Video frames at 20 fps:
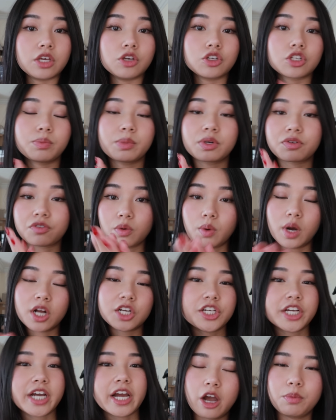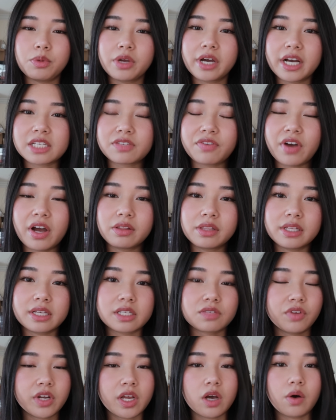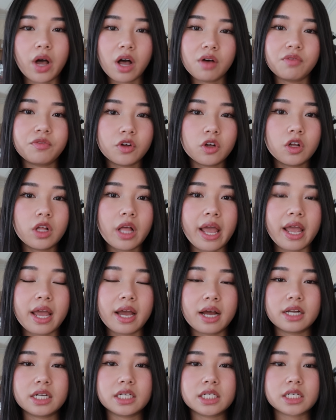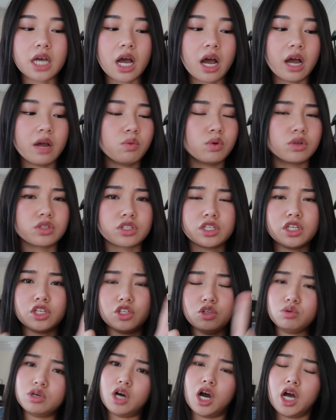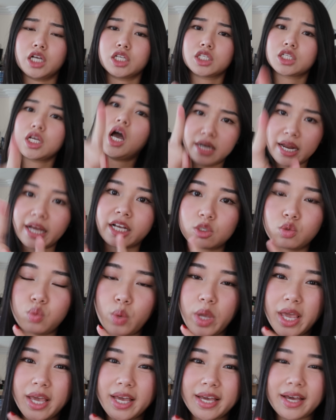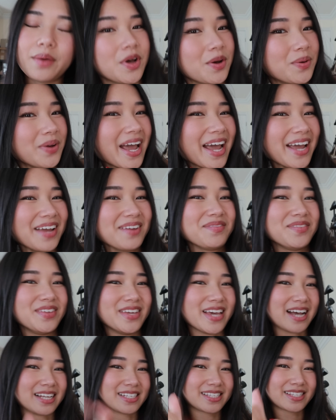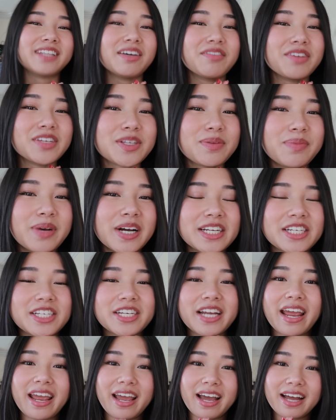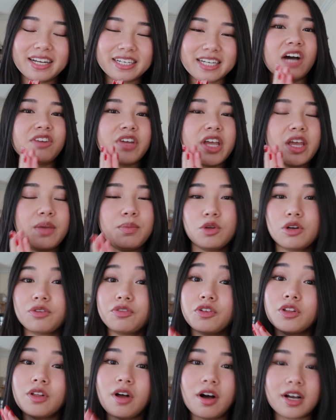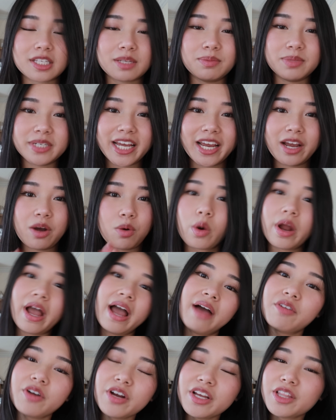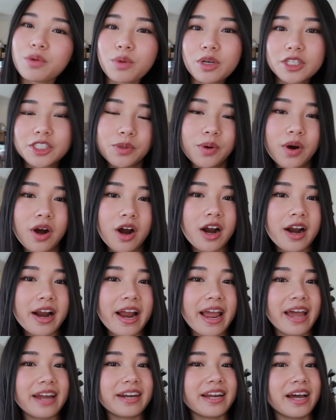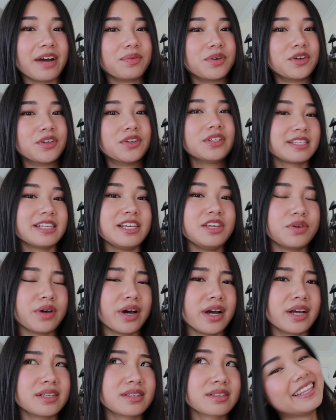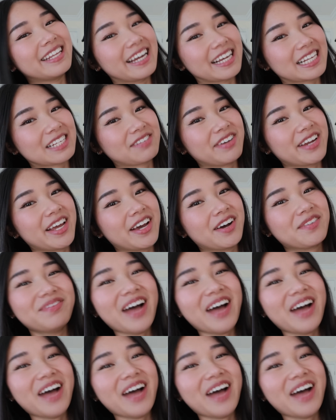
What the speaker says: Thank you so much for watching. I hope you guys found this video helpful, and I will see you guys next week, okay? Yes, love you so much, and have a beautiful, awesome day wherever in the world you are, and I will see you guys in the next video.